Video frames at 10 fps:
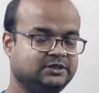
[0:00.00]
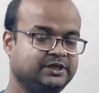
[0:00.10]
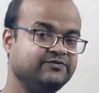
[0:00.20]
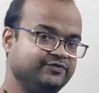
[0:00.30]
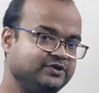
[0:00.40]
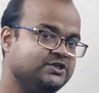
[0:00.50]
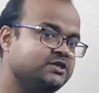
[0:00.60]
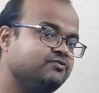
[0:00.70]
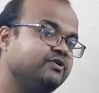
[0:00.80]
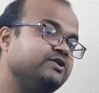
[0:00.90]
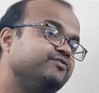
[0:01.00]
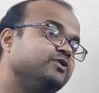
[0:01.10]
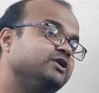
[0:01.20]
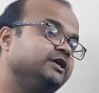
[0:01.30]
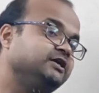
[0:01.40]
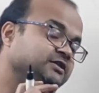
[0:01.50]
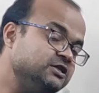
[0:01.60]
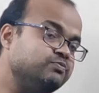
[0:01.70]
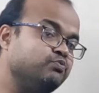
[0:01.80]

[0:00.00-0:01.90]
In physics, we refer to this